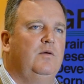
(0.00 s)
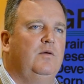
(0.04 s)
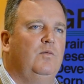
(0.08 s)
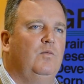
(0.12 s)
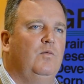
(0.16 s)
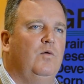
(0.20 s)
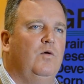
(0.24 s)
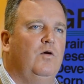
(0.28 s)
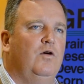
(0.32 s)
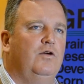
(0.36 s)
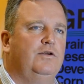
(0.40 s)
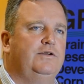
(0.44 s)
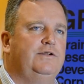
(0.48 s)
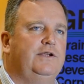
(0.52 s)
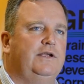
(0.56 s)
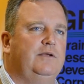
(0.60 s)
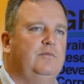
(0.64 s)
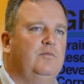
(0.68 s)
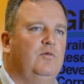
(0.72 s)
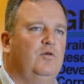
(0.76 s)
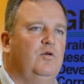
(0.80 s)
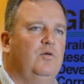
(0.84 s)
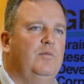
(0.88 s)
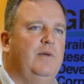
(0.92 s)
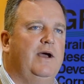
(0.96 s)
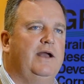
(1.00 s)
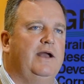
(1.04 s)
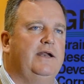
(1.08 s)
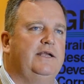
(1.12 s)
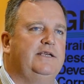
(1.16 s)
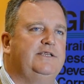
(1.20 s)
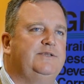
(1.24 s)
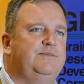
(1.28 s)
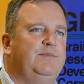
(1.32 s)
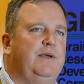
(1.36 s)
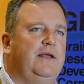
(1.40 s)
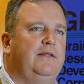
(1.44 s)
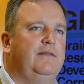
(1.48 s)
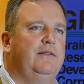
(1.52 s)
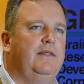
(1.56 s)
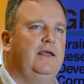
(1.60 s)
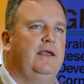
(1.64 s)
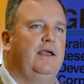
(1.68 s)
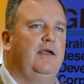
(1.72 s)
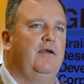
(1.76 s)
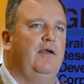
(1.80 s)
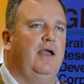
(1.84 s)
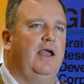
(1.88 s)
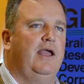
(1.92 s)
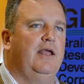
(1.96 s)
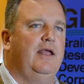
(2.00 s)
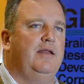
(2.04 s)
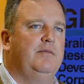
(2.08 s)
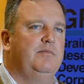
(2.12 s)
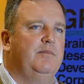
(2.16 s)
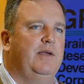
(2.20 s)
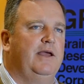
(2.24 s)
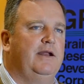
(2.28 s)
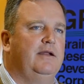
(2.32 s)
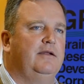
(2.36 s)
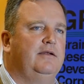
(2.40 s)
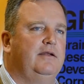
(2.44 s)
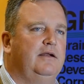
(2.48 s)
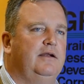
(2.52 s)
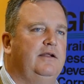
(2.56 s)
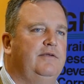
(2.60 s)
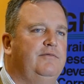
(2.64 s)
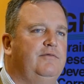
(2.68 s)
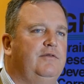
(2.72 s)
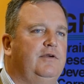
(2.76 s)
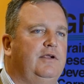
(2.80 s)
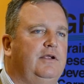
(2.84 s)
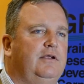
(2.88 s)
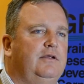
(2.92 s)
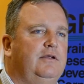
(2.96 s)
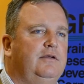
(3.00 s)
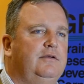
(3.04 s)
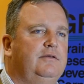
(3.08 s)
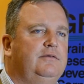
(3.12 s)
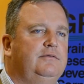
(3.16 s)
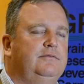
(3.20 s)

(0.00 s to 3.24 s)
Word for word: wanting more money spent there and better delivery.